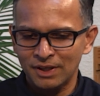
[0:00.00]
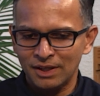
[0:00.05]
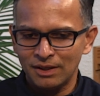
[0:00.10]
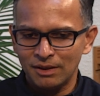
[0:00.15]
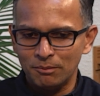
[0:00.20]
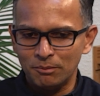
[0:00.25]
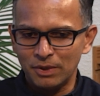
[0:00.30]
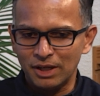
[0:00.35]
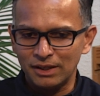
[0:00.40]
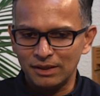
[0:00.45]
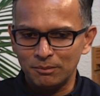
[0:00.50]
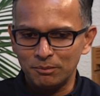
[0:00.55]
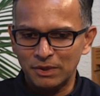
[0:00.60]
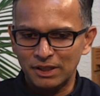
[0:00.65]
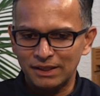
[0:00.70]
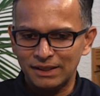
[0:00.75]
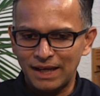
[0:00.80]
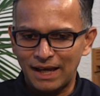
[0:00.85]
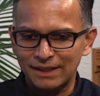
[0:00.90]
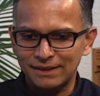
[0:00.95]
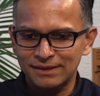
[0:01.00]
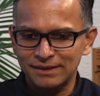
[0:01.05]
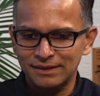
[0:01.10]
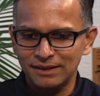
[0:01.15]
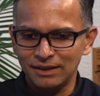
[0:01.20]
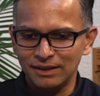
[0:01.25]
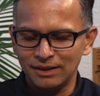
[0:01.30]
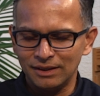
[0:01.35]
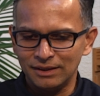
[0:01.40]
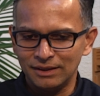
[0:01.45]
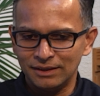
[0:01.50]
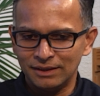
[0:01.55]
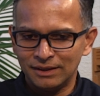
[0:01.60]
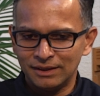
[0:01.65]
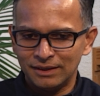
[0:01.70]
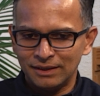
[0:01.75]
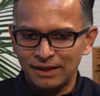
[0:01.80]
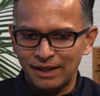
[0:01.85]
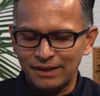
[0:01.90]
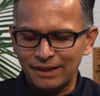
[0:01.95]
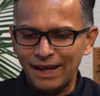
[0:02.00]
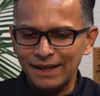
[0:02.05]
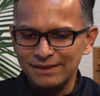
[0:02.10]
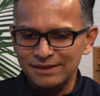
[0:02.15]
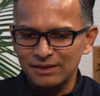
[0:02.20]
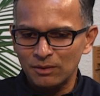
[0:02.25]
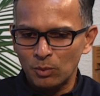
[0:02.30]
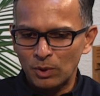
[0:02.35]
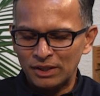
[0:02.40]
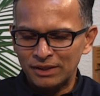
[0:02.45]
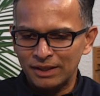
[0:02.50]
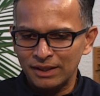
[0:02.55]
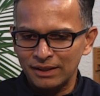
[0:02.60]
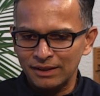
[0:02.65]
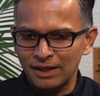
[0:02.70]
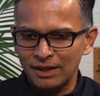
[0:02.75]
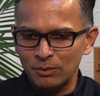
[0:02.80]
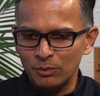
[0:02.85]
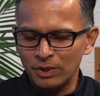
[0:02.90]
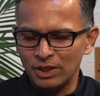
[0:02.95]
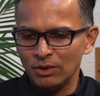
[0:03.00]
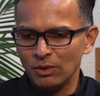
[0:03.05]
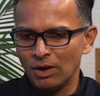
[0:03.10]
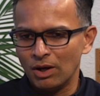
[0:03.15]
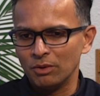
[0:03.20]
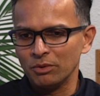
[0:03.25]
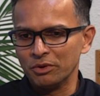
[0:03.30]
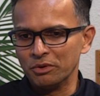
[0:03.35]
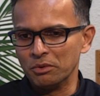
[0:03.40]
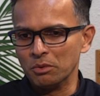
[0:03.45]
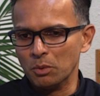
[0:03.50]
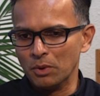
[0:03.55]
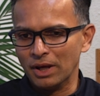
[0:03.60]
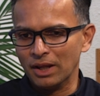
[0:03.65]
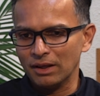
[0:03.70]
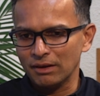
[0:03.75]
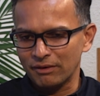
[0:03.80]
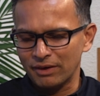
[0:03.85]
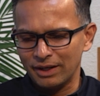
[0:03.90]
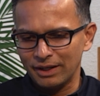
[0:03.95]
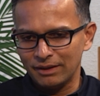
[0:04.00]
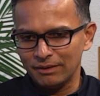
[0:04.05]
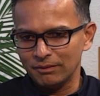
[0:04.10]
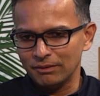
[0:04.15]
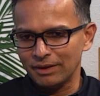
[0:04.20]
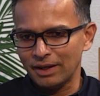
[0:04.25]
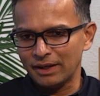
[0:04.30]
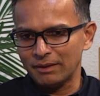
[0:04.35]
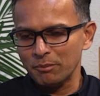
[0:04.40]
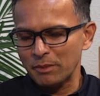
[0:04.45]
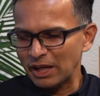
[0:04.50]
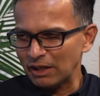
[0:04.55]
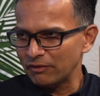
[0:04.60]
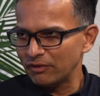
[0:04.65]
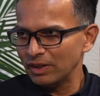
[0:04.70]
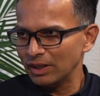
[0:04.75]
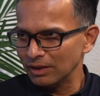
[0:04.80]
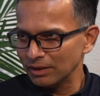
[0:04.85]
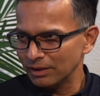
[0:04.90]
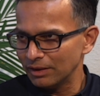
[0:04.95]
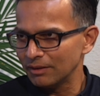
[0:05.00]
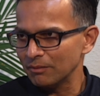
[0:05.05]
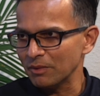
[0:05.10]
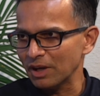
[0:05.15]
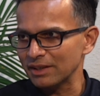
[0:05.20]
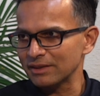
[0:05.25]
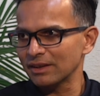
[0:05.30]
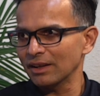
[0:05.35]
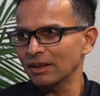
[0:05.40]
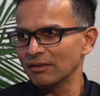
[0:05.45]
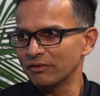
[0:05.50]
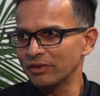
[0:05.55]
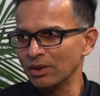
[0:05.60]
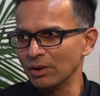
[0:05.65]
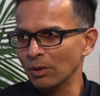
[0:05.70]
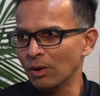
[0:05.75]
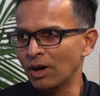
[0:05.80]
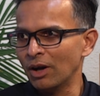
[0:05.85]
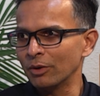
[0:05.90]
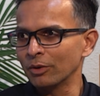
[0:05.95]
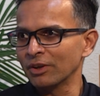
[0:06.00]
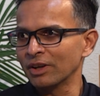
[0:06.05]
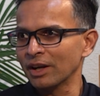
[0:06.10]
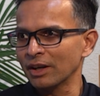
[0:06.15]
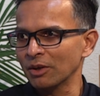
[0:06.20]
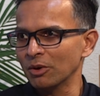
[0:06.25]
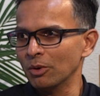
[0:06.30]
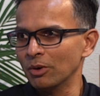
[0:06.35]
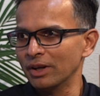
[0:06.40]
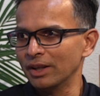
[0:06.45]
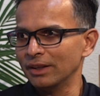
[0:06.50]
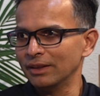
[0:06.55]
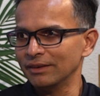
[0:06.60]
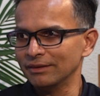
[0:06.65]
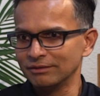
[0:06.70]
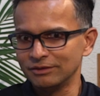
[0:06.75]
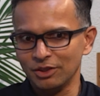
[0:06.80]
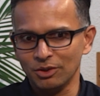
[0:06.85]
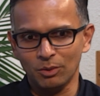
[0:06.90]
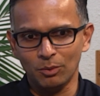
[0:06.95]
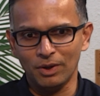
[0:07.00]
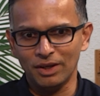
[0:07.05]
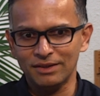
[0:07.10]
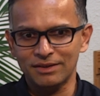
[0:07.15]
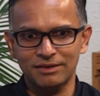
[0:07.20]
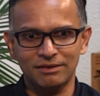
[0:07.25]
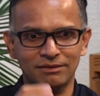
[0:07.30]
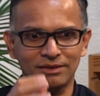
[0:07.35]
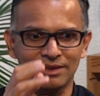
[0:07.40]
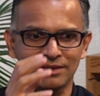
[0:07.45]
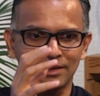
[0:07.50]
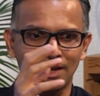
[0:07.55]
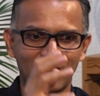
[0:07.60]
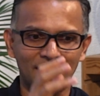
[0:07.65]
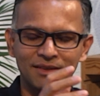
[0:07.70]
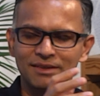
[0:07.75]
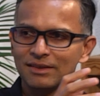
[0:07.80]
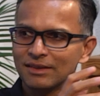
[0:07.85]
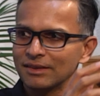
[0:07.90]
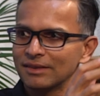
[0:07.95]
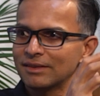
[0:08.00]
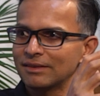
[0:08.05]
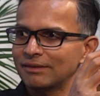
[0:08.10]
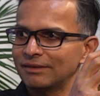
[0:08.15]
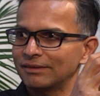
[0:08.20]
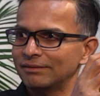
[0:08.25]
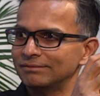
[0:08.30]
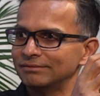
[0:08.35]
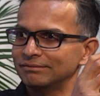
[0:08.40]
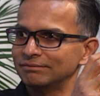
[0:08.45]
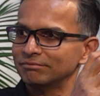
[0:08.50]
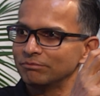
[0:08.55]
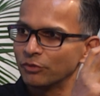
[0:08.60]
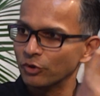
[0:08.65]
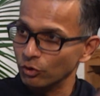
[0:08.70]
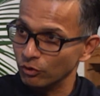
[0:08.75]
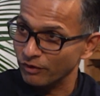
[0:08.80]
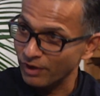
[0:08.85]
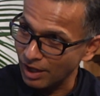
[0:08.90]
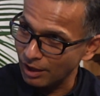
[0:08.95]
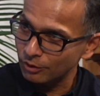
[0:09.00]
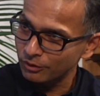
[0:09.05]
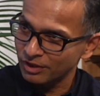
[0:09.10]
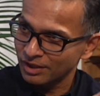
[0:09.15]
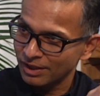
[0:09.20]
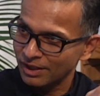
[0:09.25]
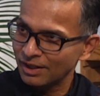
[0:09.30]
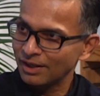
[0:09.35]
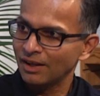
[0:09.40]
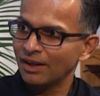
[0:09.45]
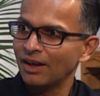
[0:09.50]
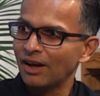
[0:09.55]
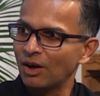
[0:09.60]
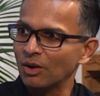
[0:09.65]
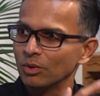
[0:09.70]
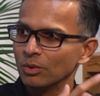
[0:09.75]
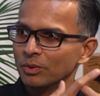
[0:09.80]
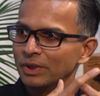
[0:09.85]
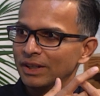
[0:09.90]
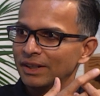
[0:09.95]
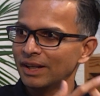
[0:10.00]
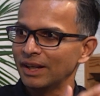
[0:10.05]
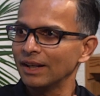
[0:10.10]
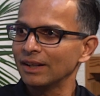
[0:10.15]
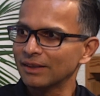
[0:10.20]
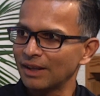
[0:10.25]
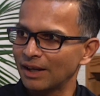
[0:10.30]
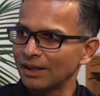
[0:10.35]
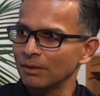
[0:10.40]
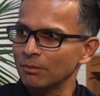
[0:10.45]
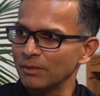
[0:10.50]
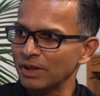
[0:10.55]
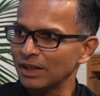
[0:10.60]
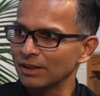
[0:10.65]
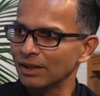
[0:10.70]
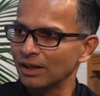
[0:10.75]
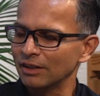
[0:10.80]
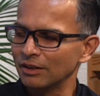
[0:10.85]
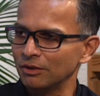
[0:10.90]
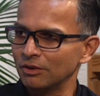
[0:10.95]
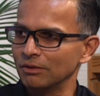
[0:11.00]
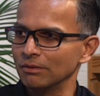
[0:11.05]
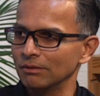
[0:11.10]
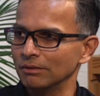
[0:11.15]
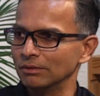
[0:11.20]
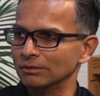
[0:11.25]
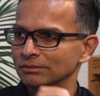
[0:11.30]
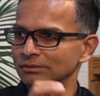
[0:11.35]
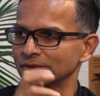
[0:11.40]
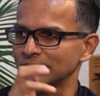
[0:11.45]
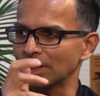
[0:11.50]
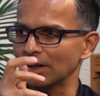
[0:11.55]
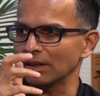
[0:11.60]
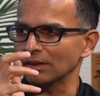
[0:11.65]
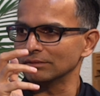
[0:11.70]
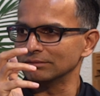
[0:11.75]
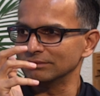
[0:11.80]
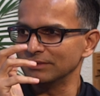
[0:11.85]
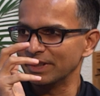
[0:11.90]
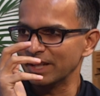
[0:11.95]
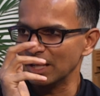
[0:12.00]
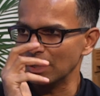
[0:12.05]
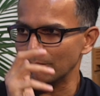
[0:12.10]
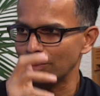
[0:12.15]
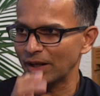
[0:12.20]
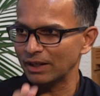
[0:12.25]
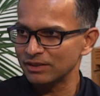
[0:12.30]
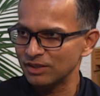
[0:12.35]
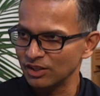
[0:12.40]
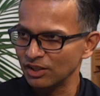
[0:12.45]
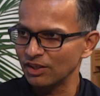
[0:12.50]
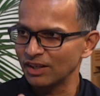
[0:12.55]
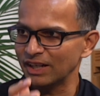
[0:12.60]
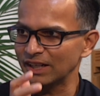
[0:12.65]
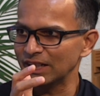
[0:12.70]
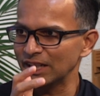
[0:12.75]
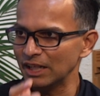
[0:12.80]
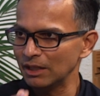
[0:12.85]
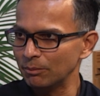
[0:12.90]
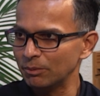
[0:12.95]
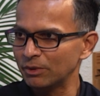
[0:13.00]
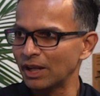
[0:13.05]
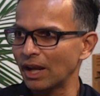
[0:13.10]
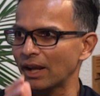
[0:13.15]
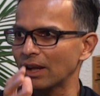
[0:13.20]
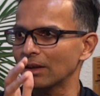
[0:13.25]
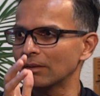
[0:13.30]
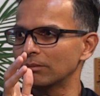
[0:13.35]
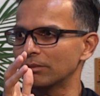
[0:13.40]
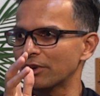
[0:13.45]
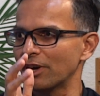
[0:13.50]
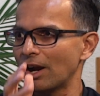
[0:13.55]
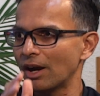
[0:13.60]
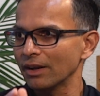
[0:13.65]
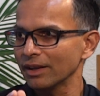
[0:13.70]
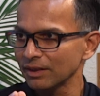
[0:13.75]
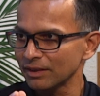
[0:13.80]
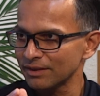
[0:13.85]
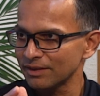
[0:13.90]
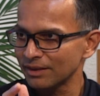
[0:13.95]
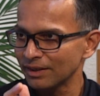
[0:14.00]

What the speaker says: But that's and that's the one thing that we know how to do well, right? At Mayfield, myself, we know how to kind of go ahead and, once the science is proved out, how do we take that and make that into sort of deep engineering, deep tech products?